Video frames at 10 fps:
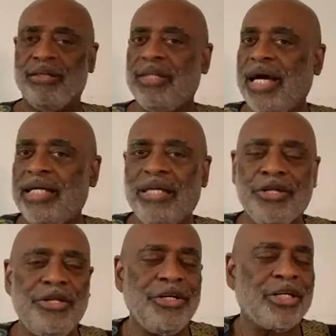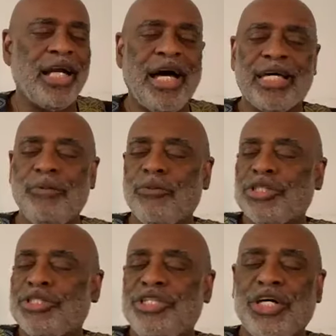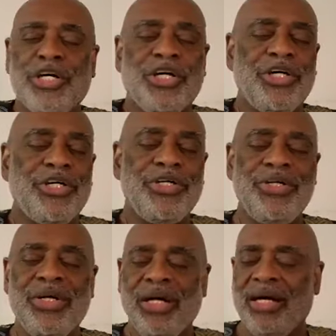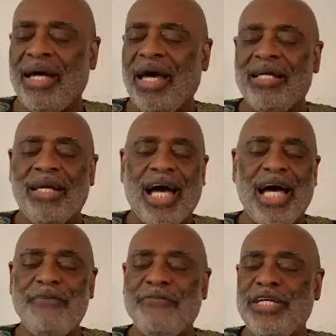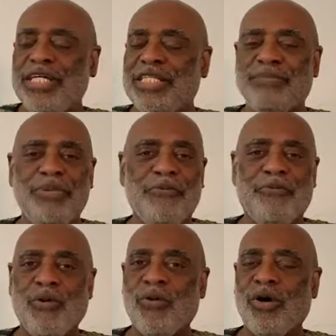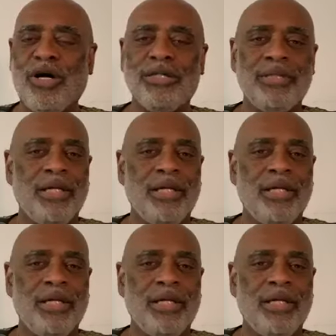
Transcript: that looked like it was dull and lifeless before.